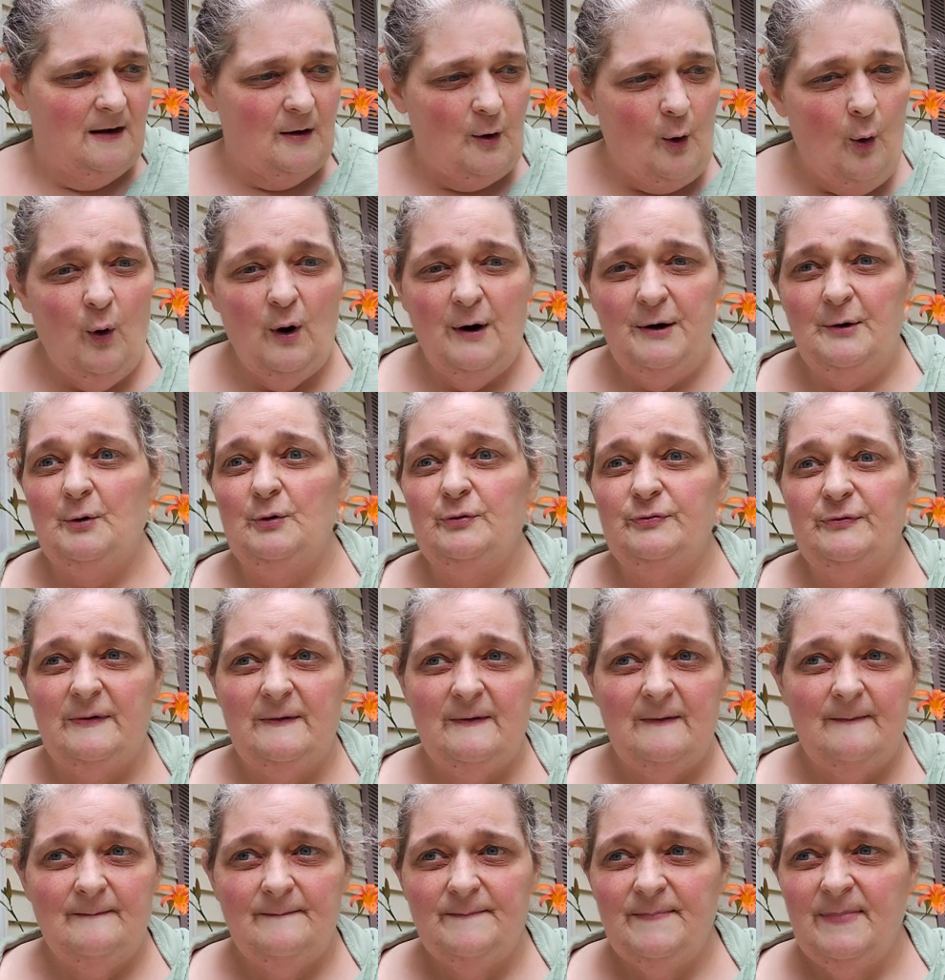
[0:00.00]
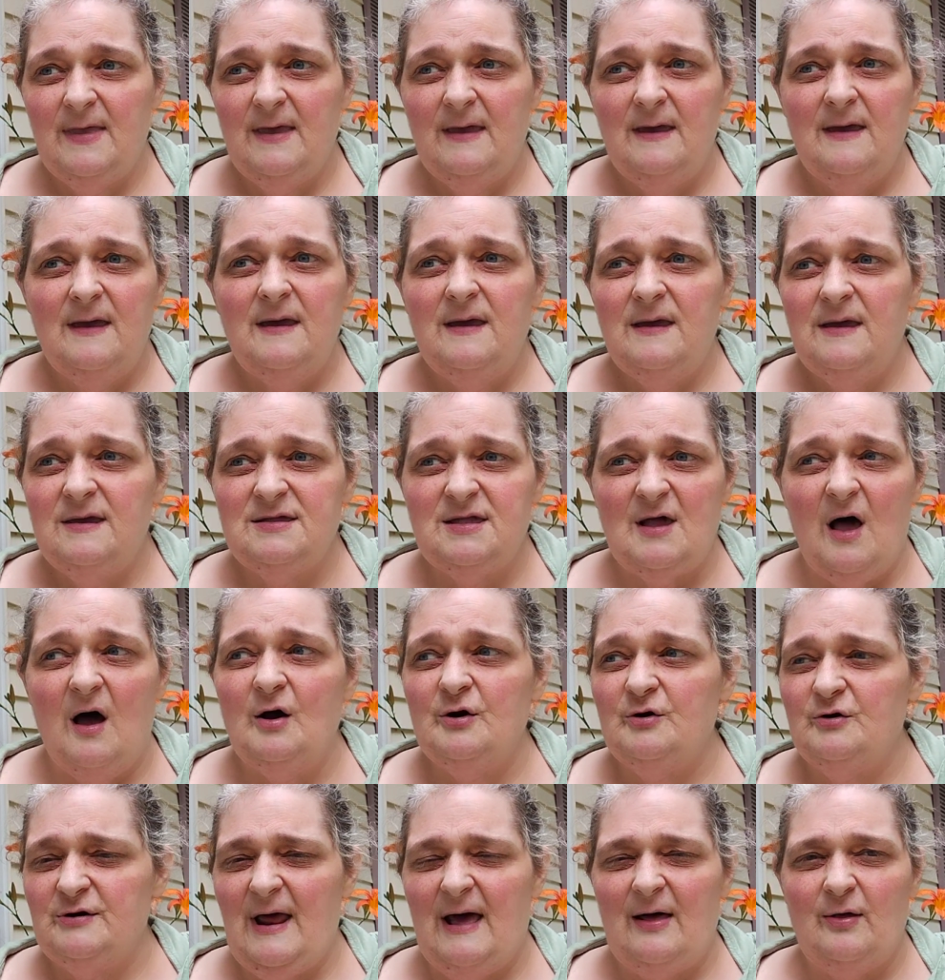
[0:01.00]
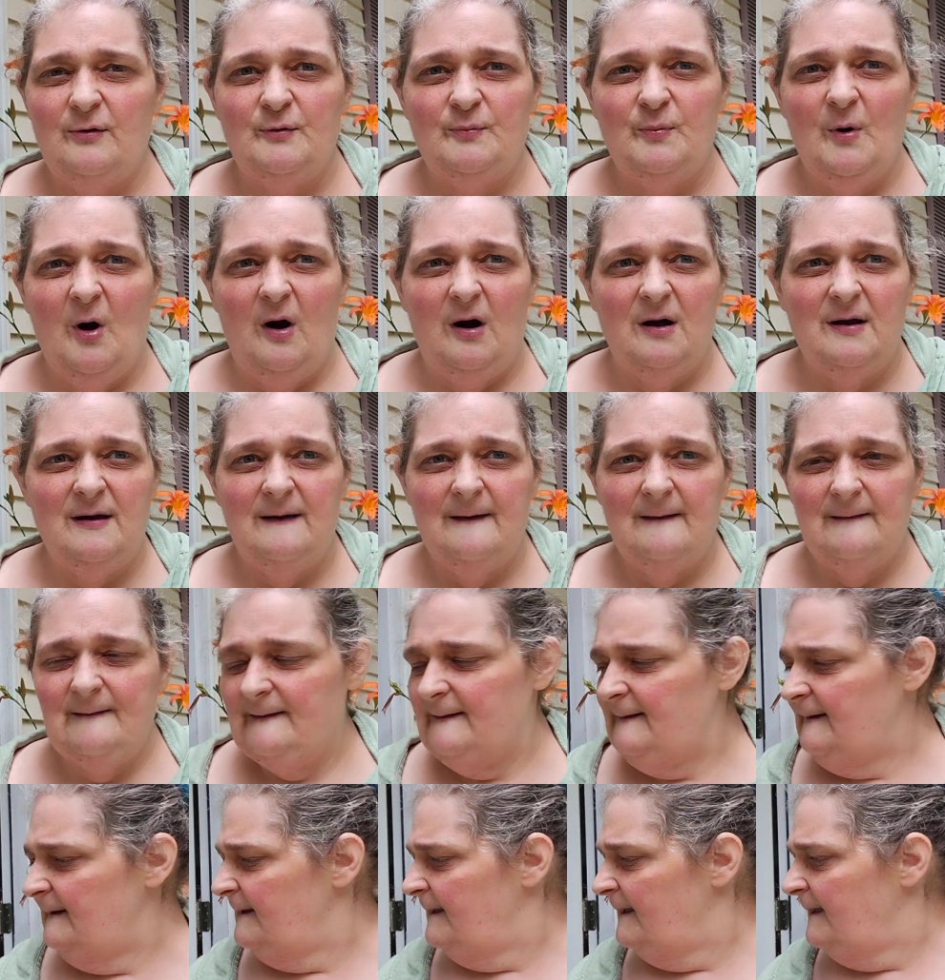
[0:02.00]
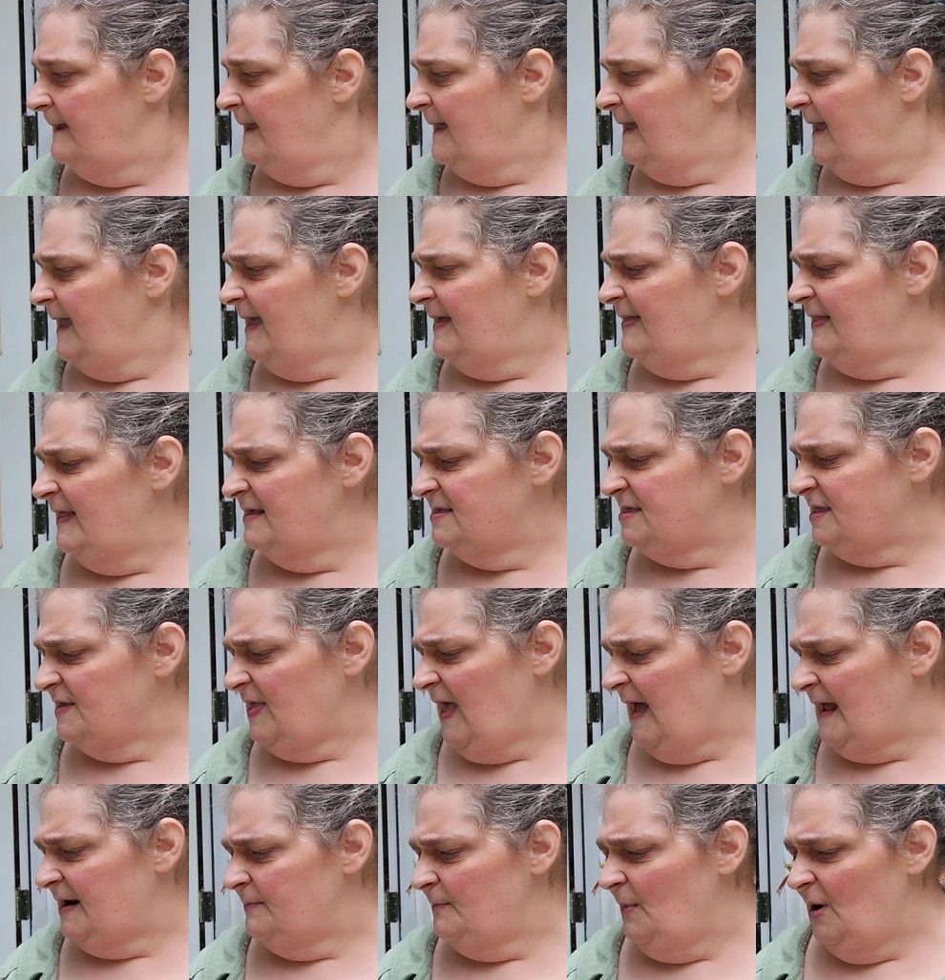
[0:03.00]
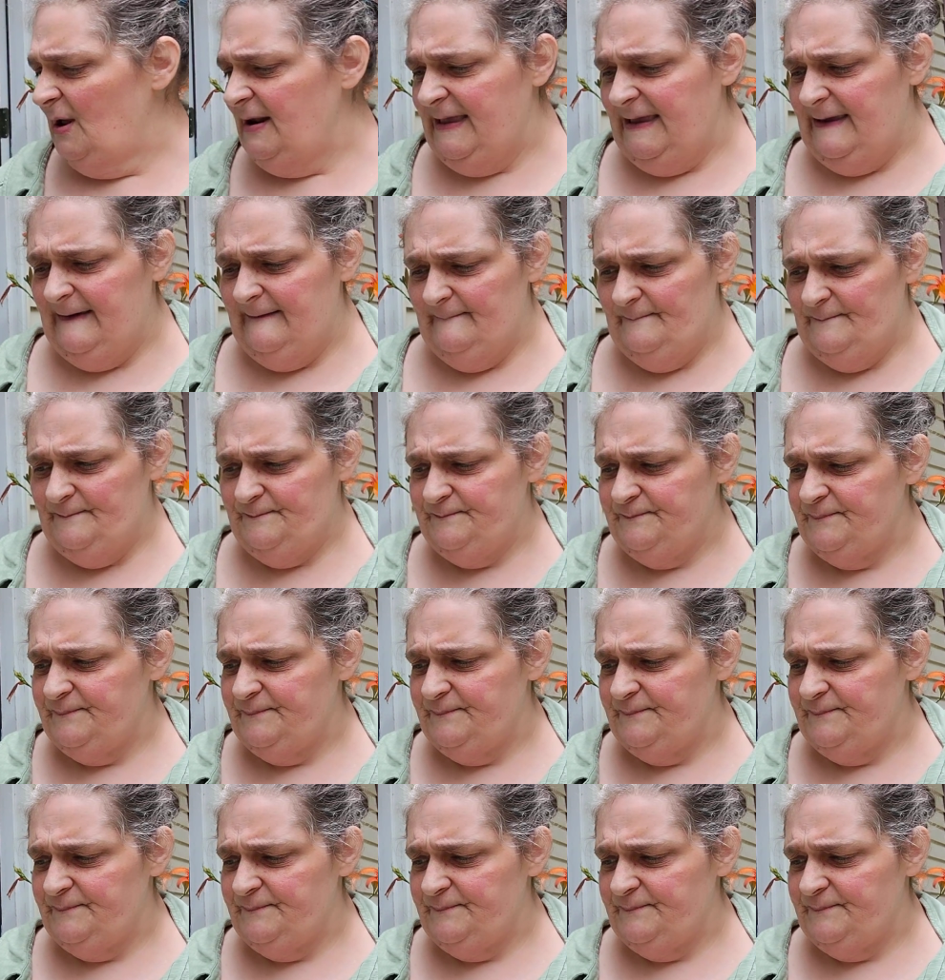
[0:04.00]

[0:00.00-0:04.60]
Coiled is $100 rug, and that's a lot of money.